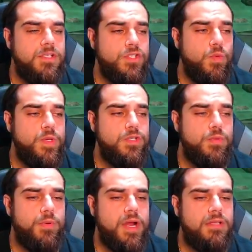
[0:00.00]
So we
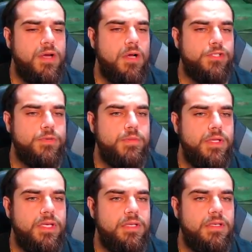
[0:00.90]
do break the 100
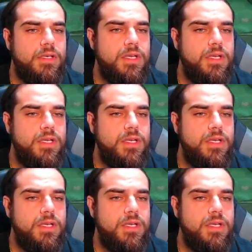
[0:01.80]
million.